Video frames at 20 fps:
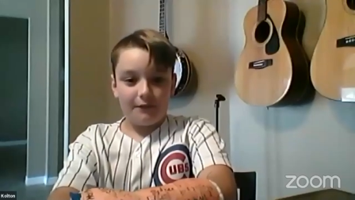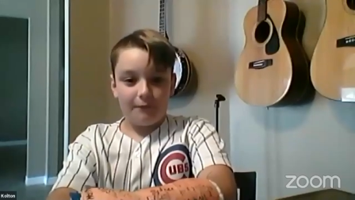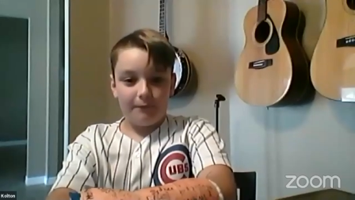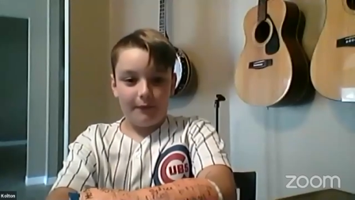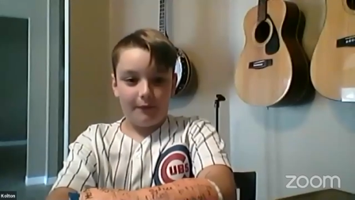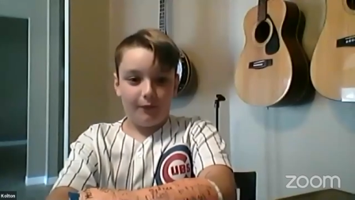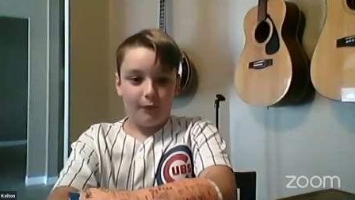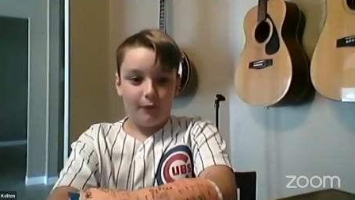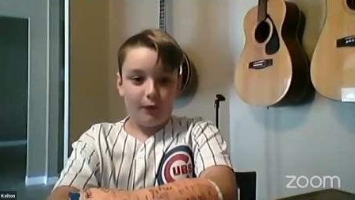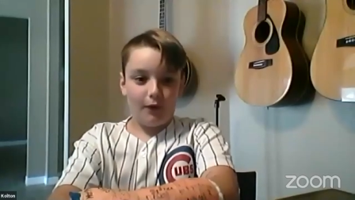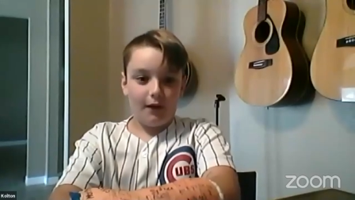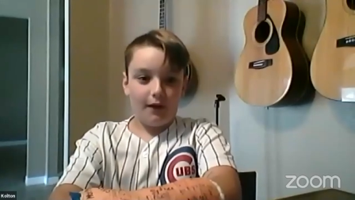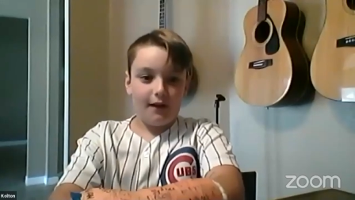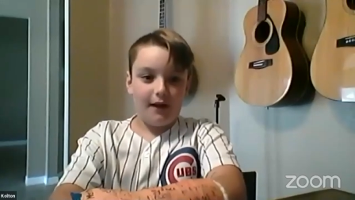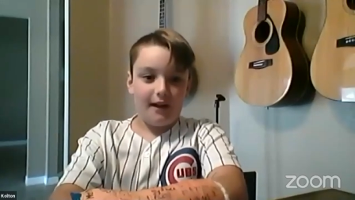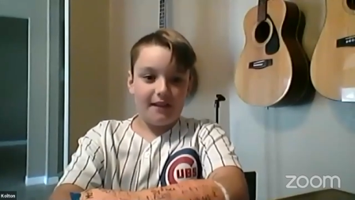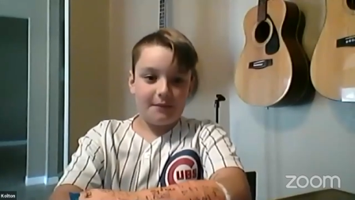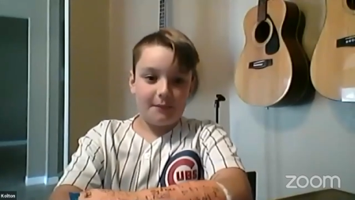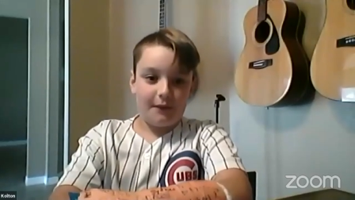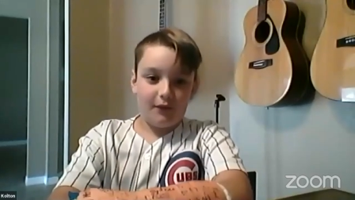Before I
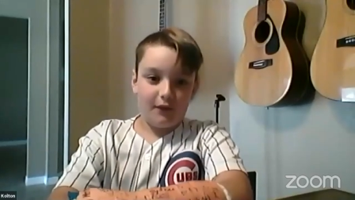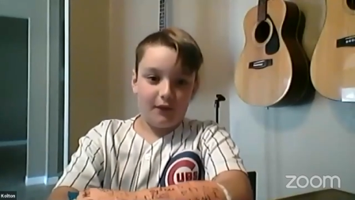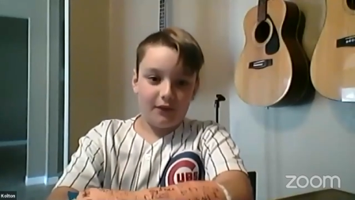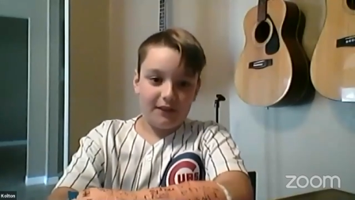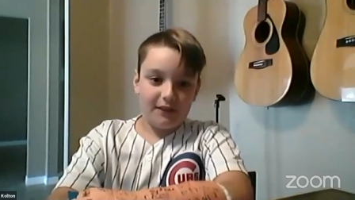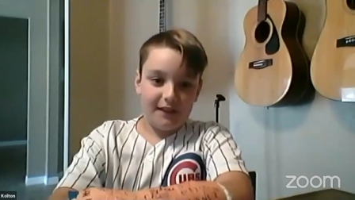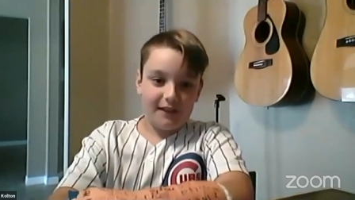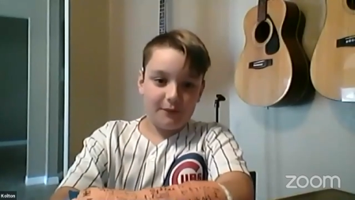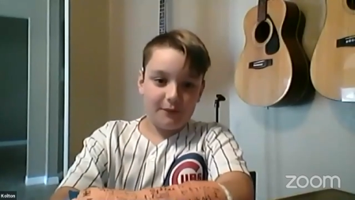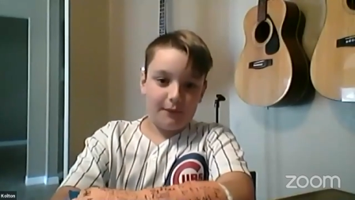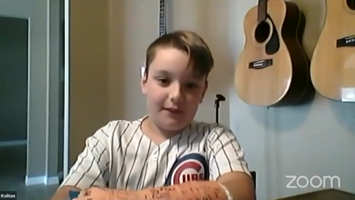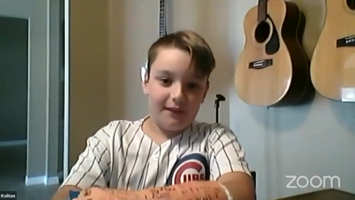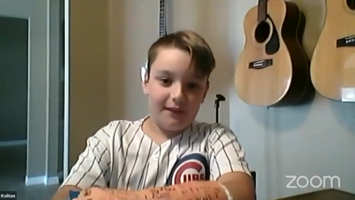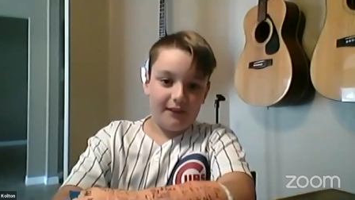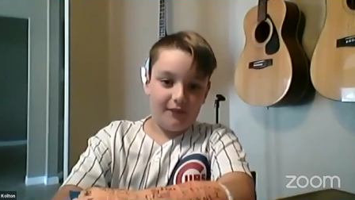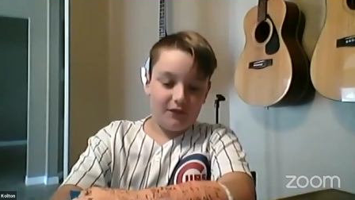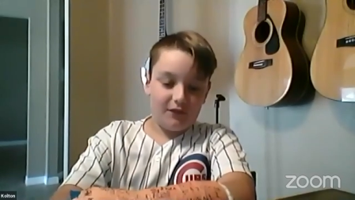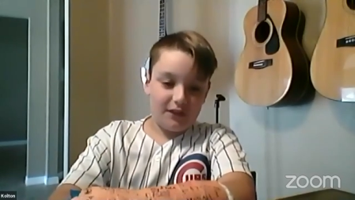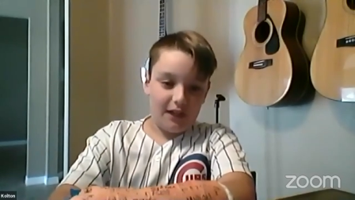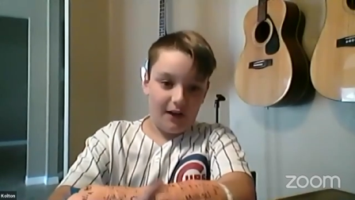ask my question, I just want to
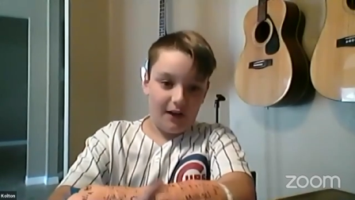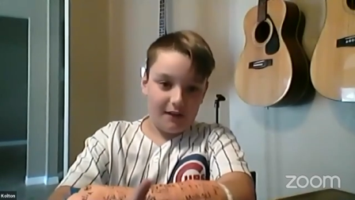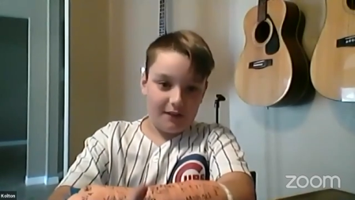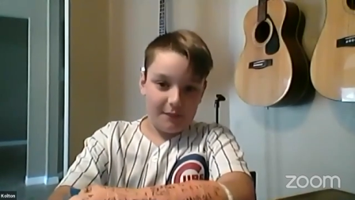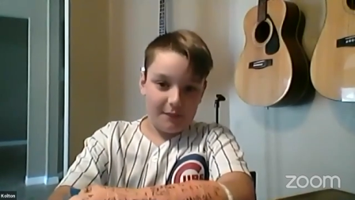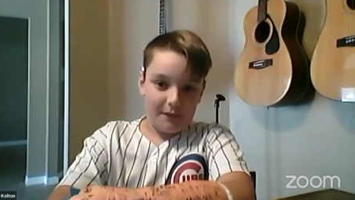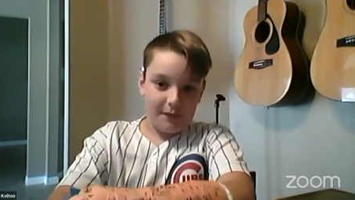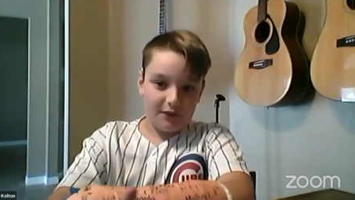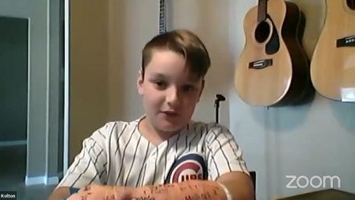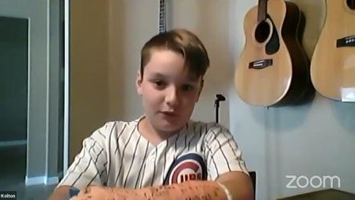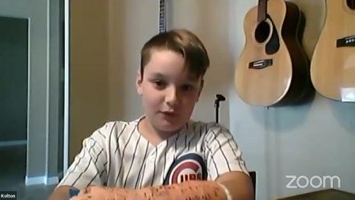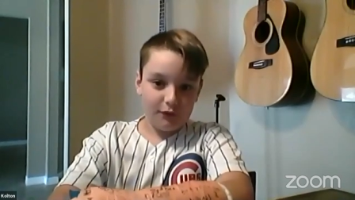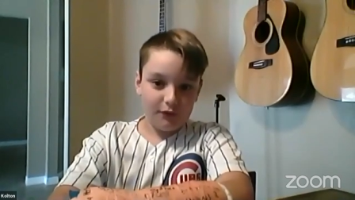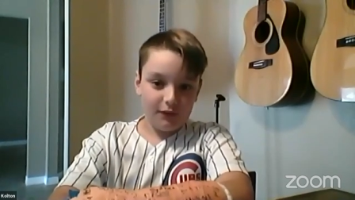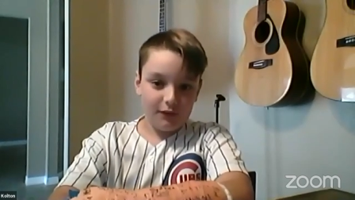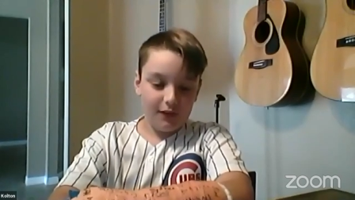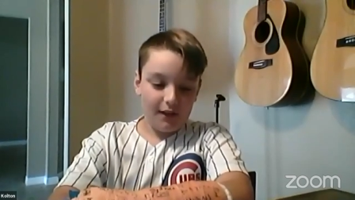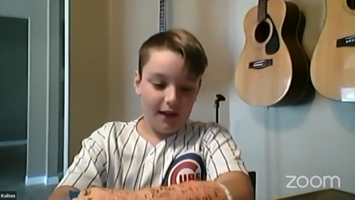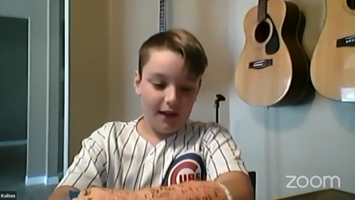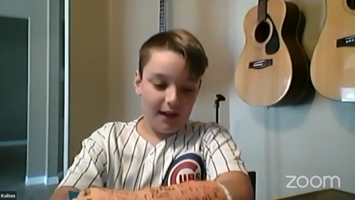give a shout out to my
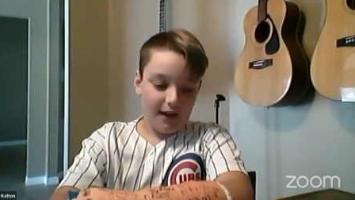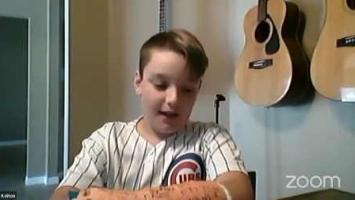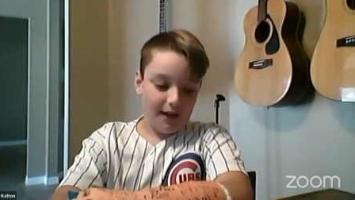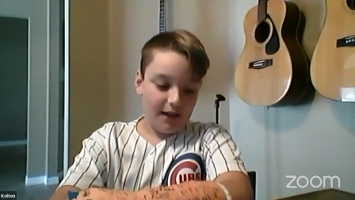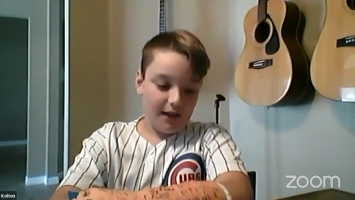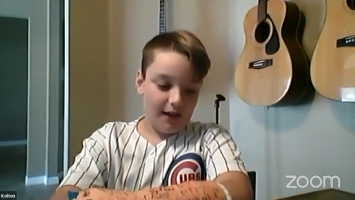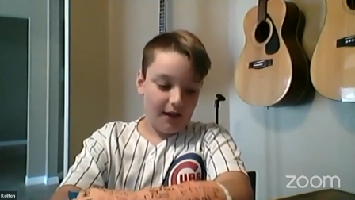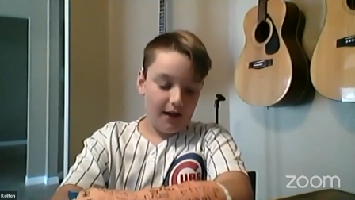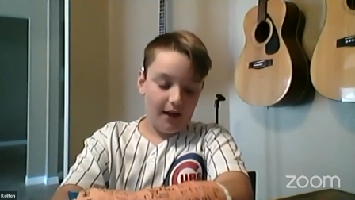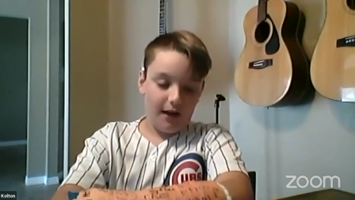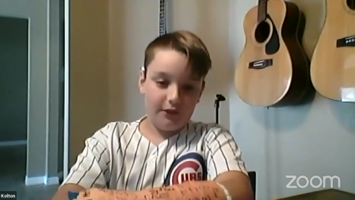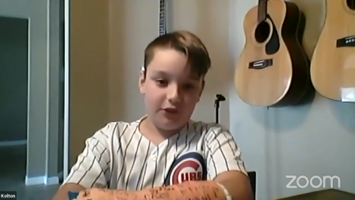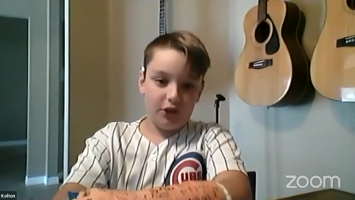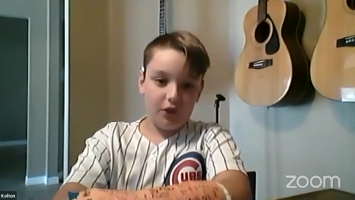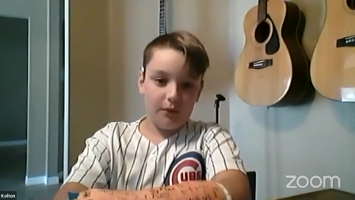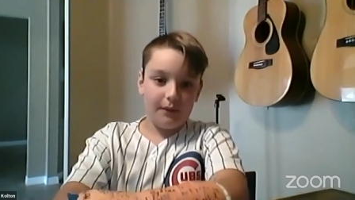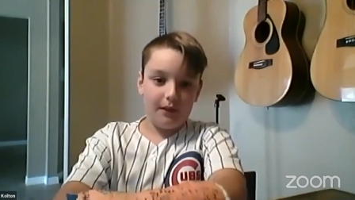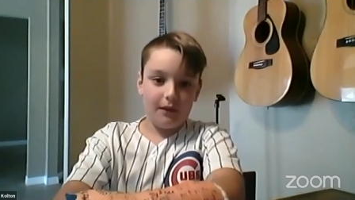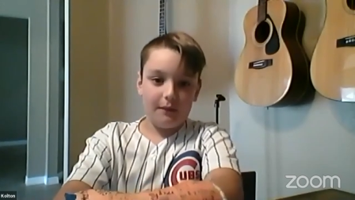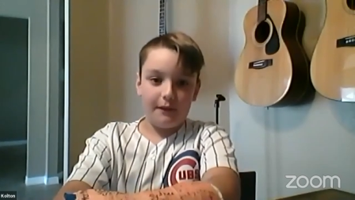school, and
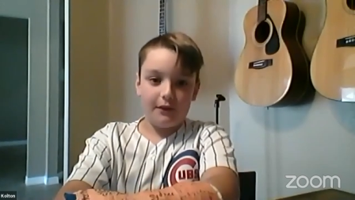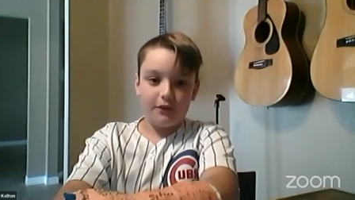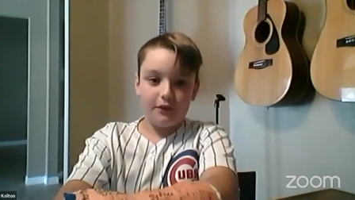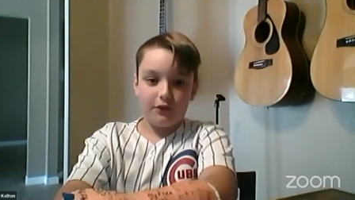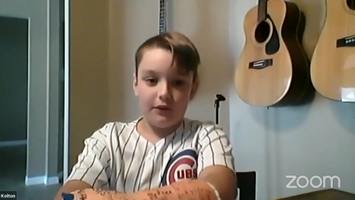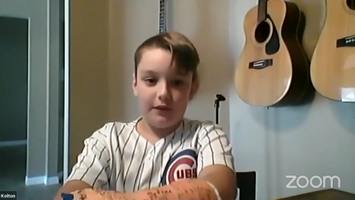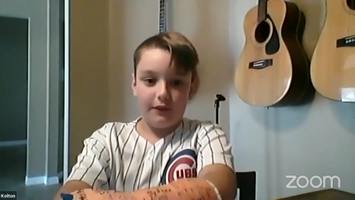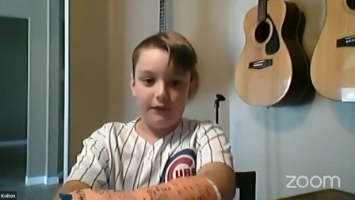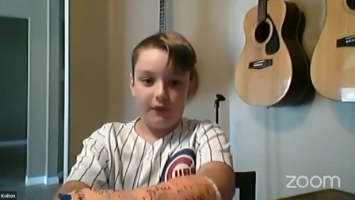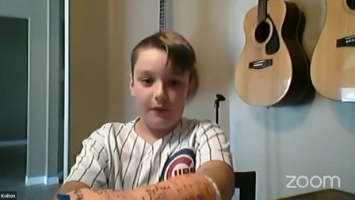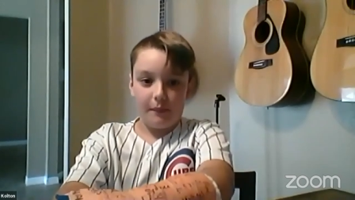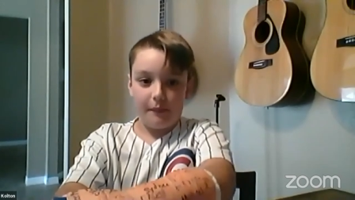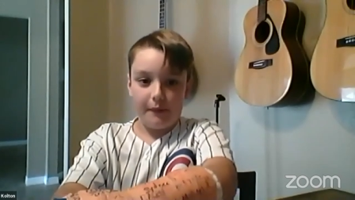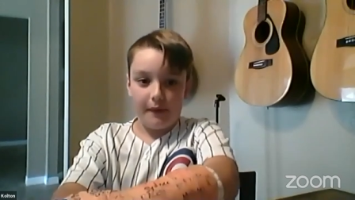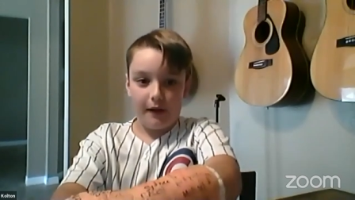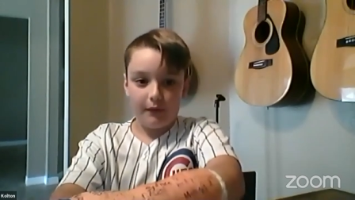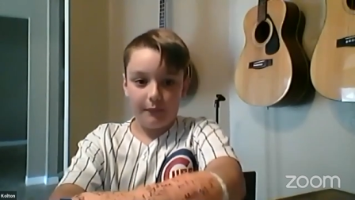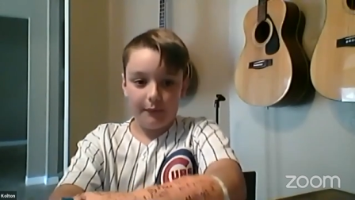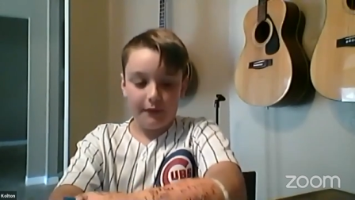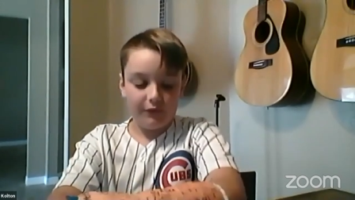Dobie Elementary from
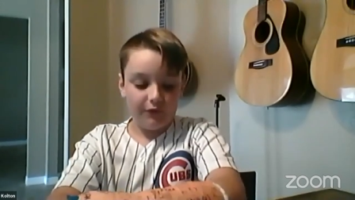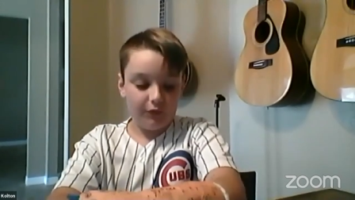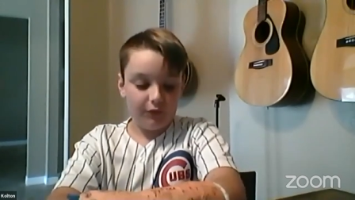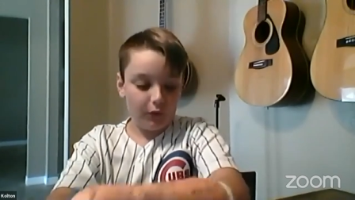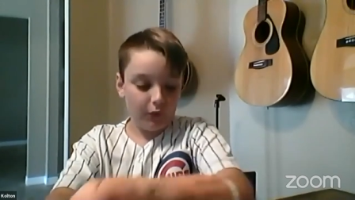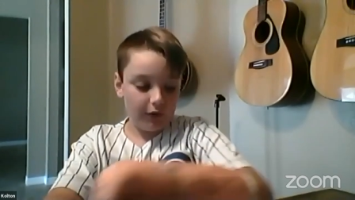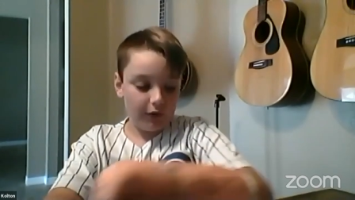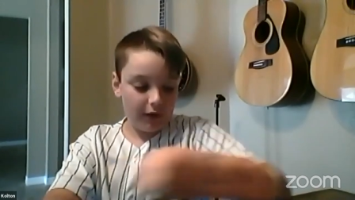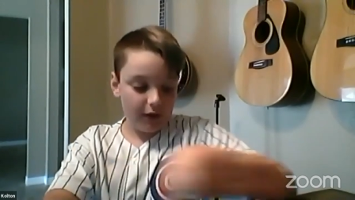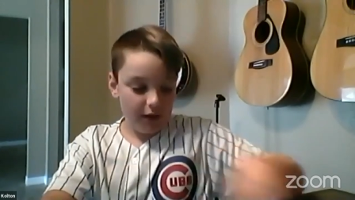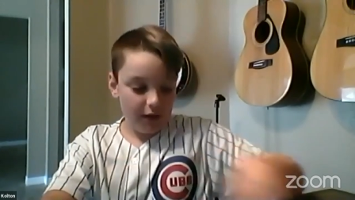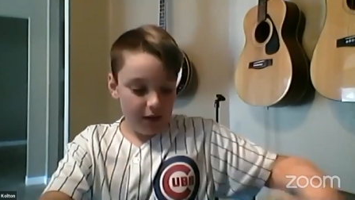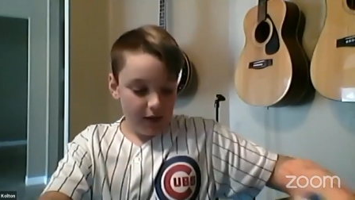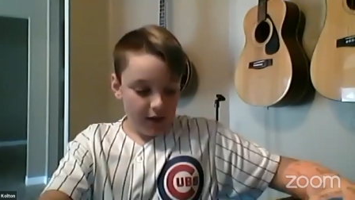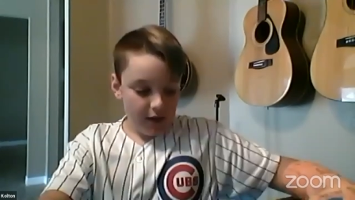Apollo Beach, Florida.